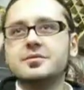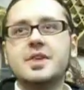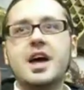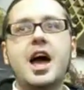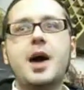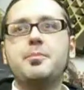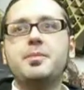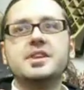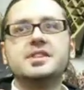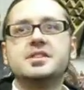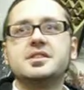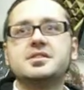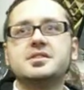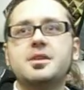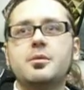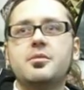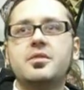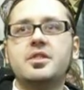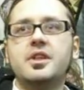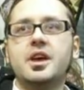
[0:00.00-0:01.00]
Happens the
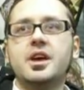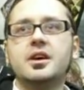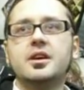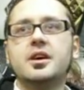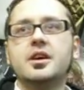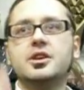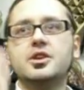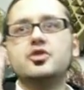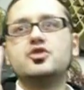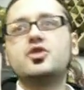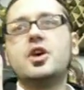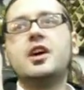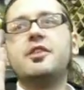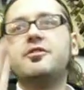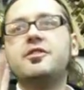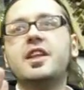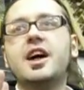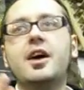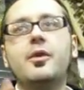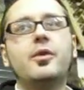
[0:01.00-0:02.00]
same thing. You dry a
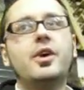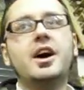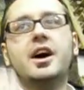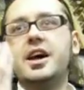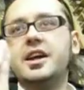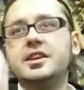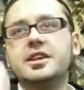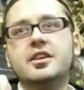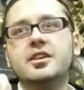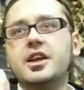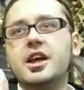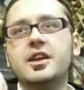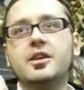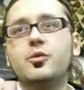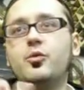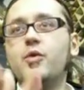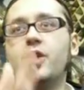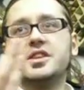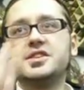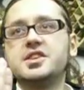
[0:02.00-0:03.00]
flower, and
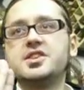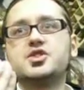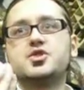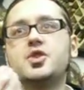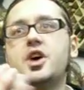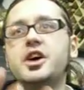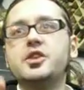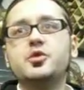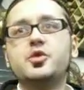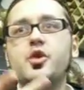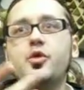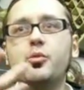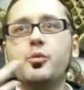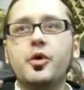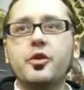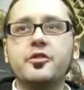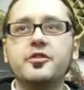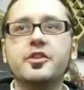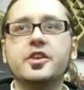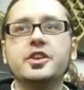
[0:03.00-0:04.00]
once it's dry, you
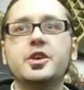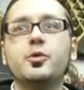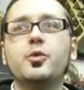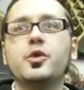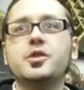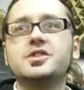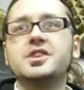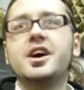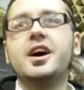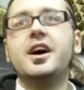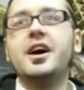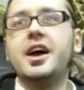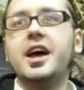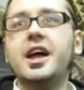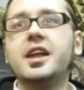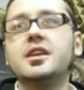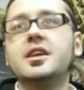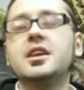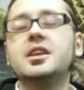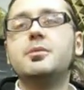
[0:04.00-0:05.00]
remove the water,
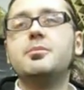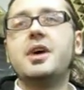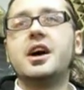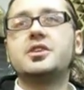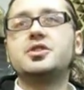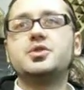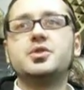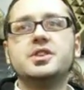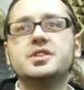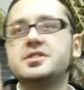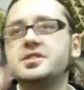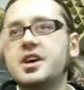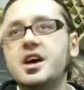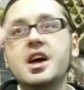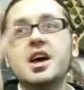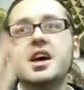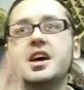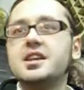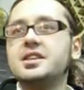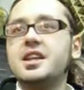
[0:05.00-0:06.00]
and the bacteria
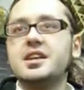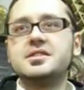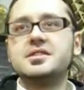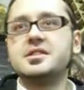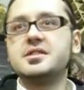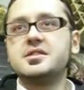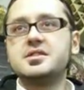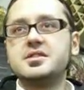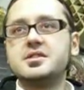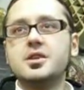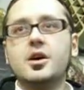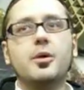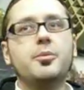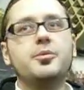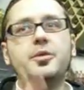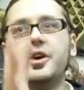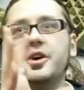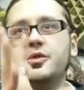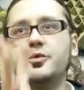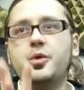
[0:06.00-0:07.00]
doesn't stop,
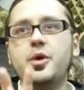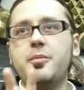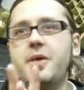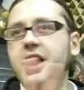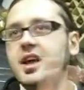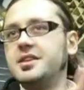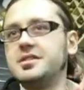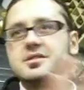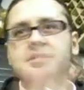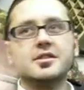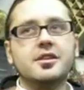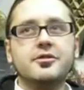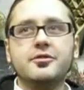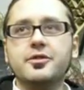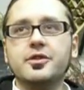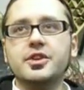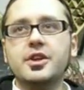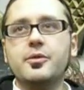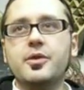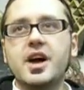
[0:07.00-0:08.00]
remains for
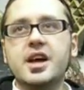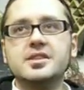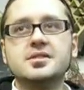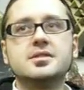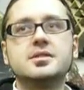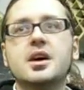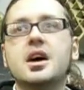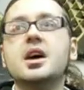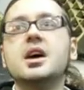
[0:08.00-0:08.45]
the rest.